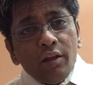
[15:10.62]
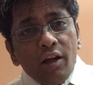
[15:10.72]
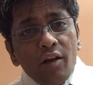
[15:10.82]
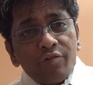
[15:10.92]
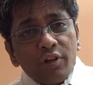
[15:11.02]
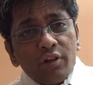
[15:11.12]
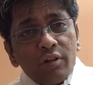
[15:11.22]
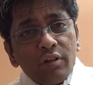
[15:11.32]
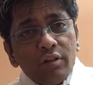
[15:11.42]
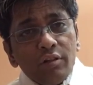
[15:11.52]
after
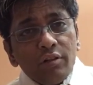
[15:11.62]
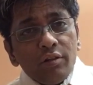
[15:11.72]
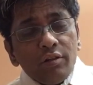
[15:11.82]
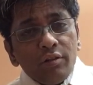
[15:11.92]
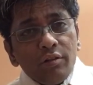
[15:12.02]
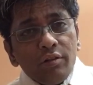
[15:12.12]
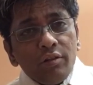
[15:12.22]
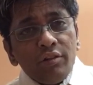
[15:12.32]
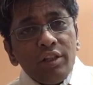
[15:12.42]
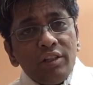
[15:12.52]

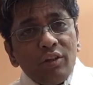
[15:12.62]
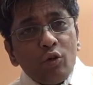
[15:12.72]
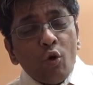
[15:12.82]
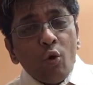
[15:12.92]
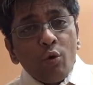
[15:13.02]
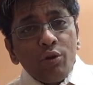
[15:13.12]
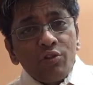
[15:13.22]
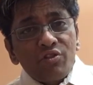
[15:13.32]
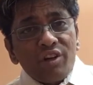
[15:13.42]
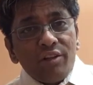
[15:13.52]
the core
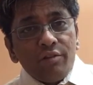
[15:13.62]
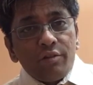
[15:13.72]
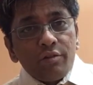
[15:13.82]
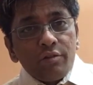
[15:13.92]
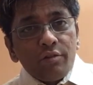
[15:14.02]
strength